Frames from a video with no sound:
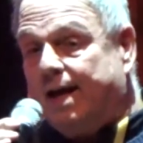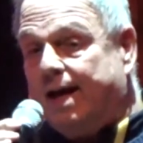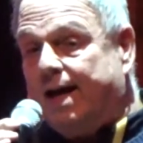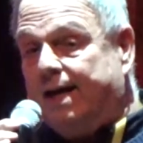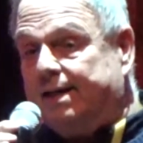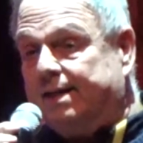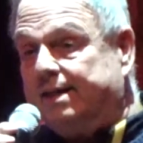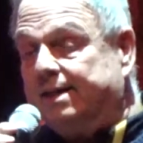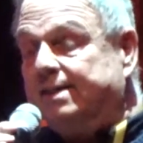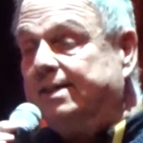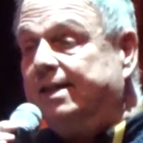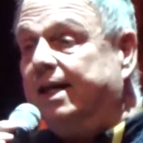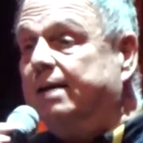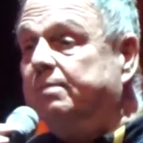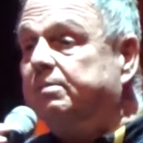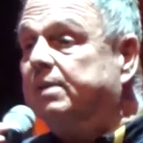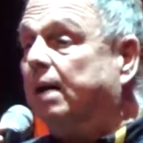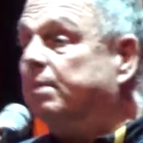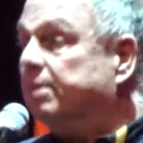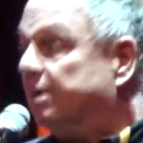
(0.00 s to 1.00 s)
and at the
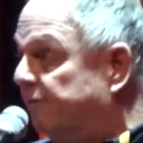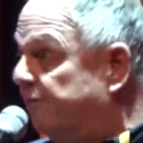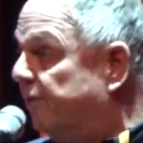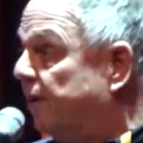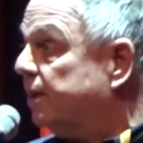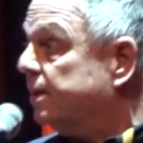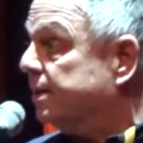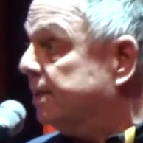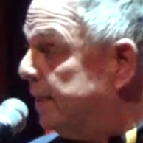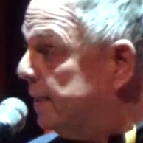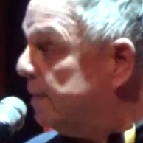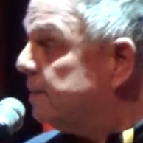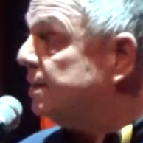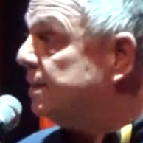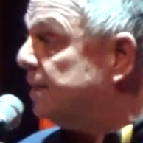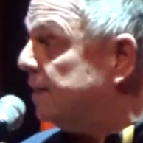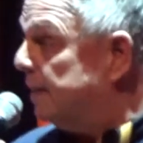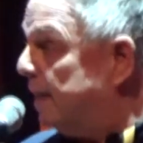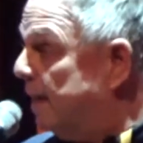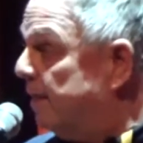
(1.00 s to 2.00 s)
same time he felt
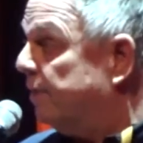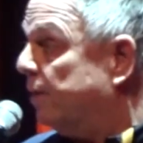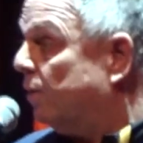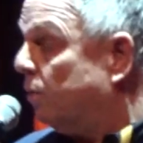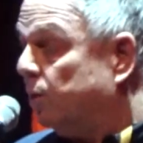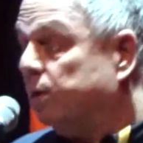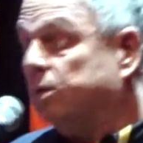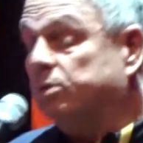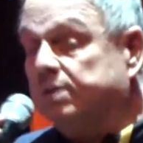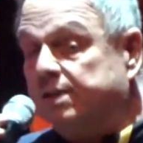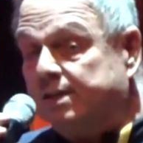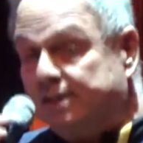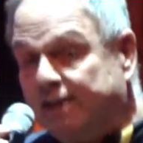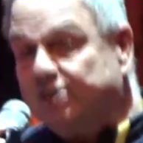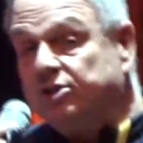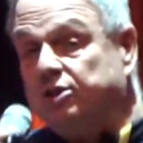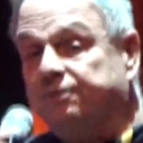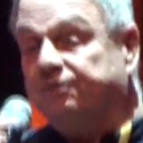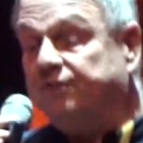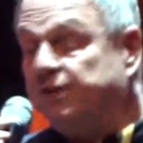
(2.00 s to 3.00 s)
guilty, and the whole
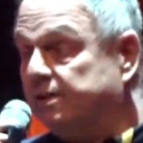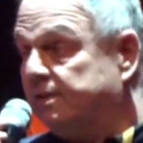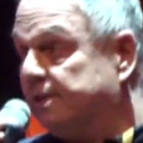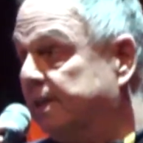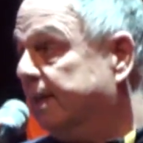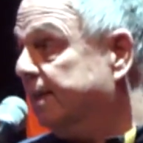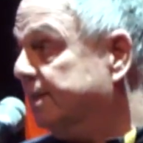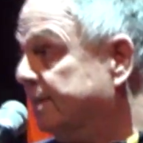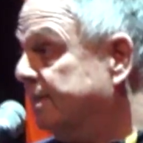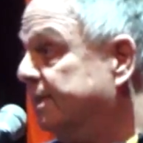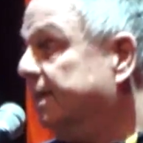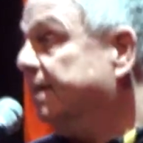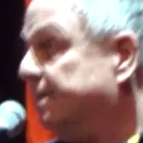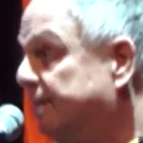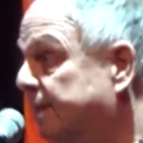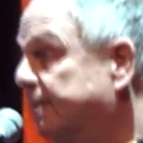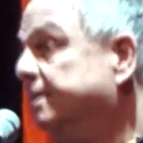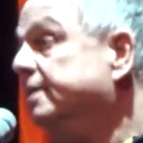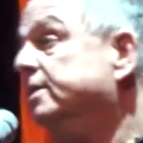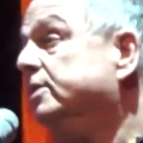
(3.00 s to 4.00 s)
organization feels guilty that
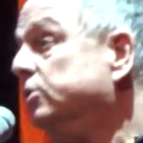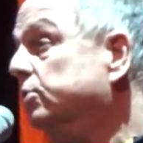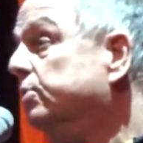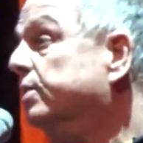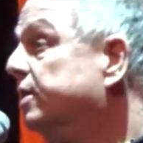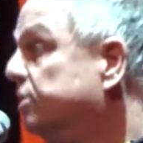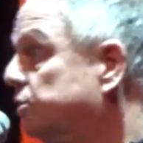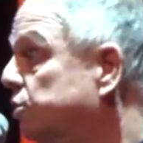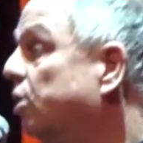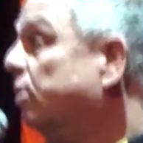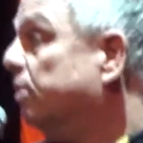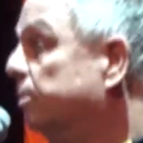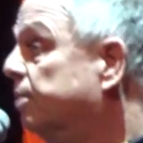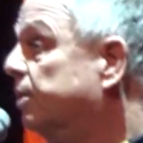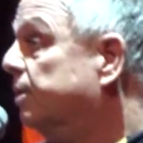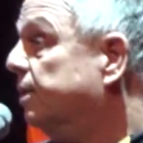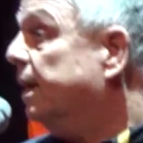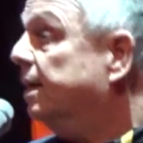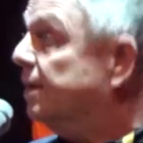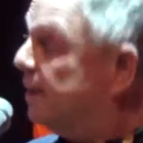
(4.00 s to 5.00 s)
they didn't do their job,
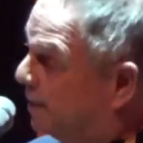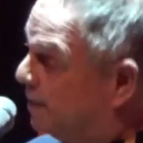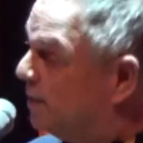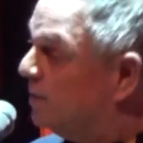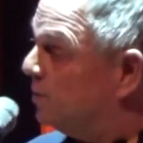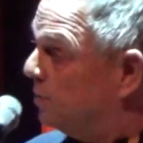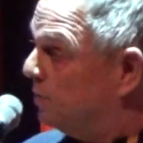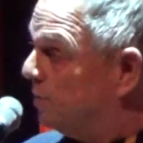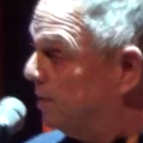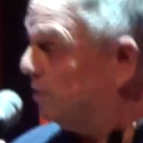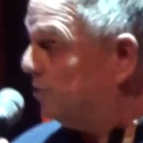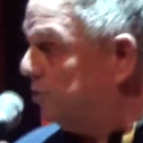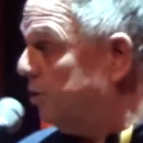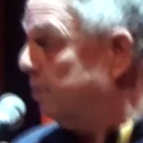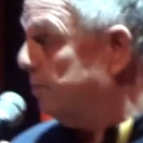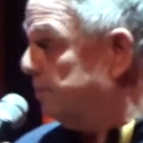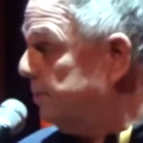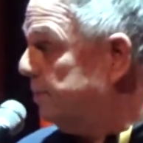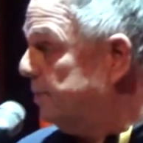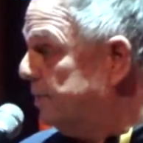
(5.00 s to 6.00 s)
and they didn't do their
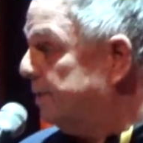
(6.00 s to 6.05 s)
job.